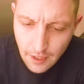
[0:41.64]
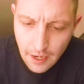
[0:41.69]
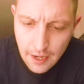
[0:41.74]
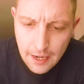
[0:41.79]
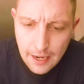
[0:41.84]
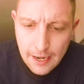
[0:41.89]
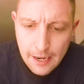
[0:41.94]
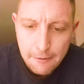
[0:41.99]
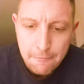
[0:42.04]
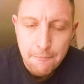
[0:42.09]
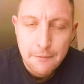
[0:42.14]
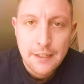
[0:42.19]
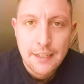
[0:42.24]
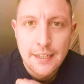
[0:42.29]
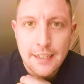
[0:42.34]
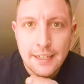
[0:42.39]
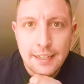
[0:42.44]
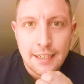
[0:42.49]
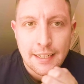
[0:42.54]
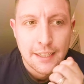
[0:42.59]
um,
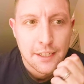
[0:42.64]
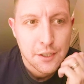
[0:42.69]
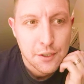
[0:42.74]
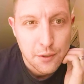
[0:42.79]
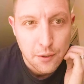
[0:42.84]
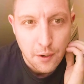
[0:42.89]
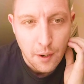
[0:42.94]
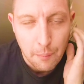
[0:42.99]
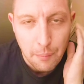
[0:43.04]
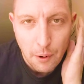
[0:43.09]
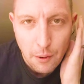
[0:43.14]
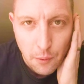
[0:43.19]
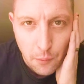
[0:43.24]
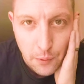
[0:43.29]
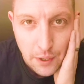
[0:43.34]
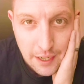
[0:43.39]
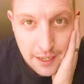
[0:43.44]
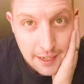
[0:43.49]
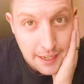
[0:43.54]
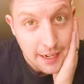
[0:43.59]
so about a
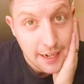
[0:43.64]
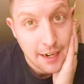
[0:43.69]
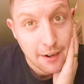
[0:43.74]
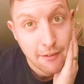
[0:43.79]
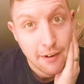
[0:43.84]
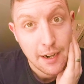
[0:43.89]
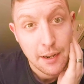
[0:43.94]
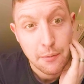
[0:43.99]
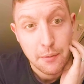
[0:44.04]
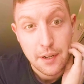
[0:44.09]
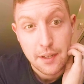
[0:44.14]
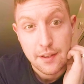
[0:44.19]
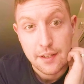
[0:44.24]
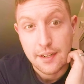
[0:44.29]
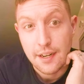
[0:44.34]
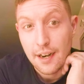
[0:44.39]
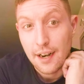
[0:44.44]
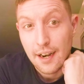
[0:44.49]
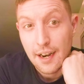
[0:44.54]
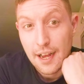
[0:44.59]
week later, anyway, they
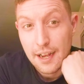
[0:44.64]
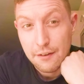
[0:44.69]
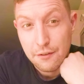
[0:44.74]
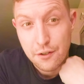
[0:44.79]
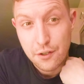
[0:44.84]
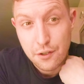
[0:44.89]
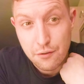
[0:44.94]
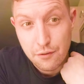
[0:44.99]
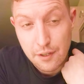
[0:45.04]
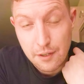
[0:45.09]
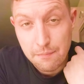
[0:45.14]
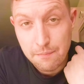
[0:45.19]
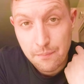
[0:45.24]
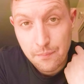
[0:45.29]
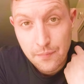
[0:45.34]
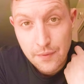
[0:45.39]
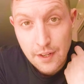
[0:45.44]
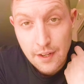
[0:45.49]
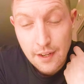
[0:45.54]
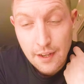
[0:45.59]
did a live stream,
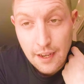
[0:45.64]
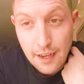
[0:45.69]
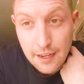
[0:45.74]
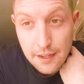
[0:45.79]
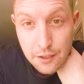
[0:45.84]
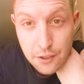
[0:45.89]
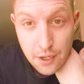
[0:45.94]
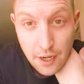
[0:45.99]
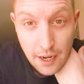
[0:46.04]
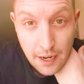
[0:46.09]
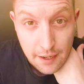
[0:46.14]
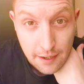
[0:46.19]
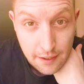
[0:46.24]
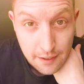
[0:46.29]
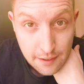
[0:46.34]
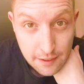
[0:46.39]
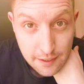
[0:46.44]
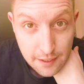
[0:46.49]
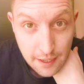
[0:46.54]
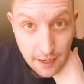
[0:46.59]
uh, Chad
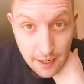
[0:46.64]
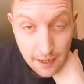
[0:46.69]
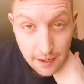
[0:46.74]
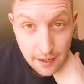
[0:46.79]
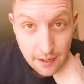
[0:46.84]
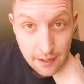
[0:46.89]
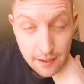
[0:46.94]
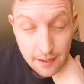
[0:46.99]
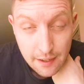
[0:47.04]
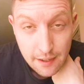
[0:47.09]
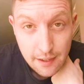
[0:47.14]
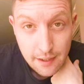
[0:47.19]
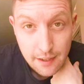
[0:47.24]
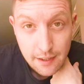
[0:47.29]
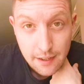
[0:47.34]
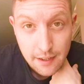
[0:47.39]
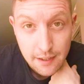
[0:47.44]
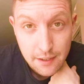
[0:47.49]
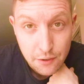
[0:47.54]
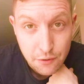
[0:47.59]
and uh,
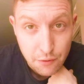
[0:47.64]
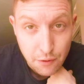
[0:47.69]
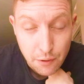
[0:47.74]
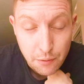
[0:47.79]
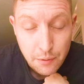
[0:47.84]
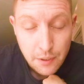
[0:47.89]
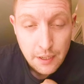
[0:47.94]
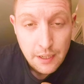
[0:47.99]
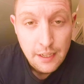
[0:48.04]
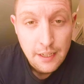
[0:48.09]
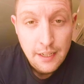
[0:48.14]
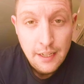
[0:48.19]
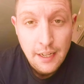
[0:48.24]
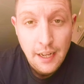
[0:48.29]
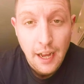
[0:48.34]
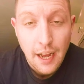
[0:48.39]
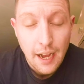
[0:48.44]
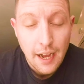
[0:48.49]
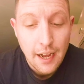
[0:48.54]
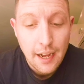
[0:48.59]
Drew,
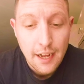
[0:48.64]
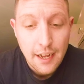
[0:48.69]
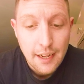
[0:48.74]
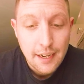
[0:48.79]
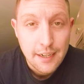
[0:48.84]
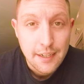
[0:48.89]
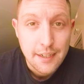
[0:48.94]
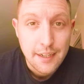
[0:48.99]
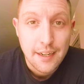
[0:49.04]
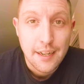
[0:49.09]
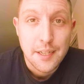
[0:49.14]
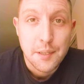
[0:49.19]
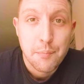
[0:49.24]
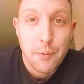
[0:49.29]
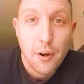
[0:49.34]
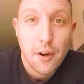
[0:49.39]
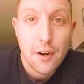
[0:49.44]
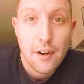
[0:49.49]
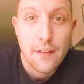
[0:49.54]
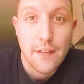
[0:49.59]
and as
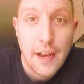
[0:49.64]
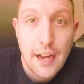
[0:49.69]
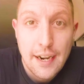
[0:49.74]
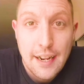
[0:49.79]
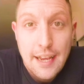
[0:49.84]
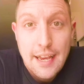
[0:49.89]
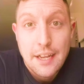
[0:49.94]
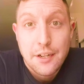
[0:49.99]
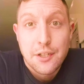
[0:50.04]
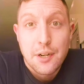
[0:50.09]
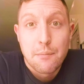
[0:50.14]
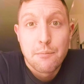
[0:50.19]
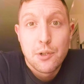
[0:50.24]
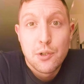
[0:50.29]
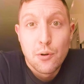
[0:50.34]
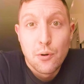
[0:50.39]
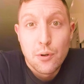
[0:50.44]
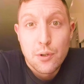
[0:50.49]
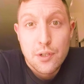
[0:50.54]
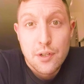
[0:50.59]
part of that, HM
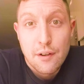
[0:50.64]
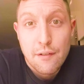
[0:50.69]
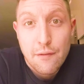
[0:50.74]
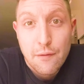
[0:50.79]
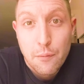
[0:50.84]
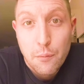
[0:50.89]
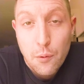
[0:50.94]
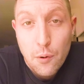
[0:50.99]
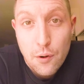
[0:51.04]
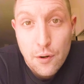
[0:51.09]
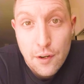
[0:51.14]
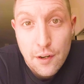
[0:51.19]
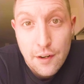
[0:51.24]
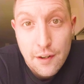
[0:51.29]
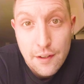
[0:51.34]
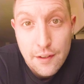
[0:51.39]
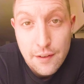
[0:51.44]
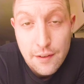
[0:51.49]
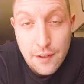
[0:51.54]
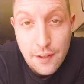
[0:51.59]
Joseph won
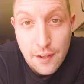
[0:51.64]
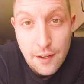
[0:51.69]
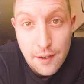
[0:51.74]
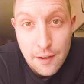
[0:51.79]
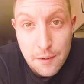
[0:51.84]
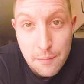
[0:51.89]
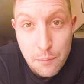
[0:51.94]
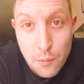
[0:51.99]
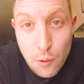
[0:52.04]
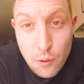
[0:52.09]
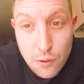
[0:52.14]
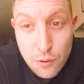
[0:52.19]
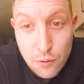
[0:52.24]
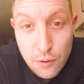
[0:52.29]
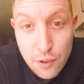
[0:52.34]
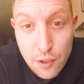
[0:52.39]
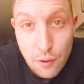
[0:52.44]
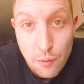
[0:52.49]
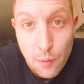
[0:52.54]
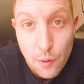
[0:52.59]
uh,
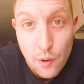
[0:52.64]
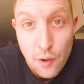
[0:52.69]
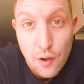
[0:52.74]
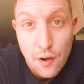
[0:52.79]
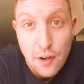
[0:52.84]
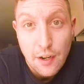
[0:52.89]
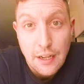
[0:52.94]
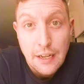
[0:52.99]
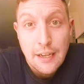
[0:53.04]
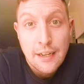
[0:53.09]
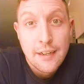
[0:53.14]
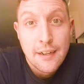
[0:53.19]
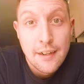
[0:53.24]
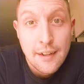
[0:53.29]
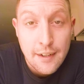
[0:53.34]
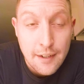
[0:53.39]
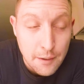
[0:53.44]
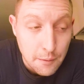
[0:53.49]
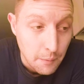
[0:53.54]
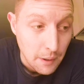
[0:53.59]
Mojo 230.
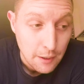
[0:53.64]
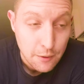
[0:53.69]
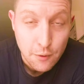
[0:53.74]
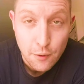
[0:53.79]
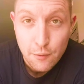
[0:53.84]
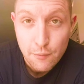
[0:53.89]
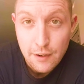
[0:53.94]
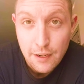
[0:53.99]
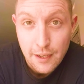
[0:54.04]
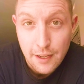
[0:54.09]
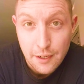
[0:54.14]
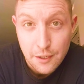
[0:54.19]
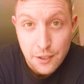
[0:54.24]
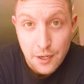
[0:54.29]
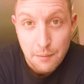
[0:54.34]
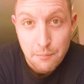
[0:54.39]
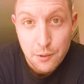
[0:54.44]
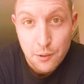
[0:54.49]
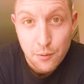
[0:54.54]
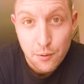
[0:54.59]
Well done,
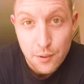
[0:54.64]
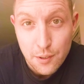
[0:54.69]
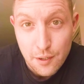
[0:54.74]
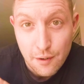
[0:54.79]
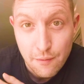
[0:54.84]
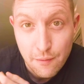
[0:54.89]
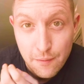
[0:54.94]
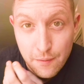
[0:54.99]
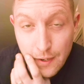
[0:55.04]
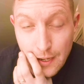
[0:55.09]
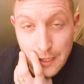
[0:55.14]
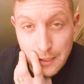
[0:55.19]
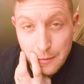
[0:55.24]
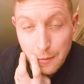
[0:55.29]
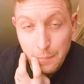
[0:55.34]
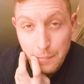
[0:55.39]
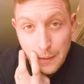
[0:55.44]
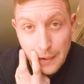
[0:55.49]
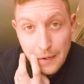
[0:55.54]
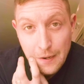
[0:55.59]
HM Joseph. Nice
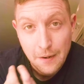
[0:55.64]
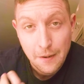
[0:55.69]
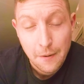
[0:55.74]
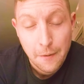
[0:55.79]
one, mate.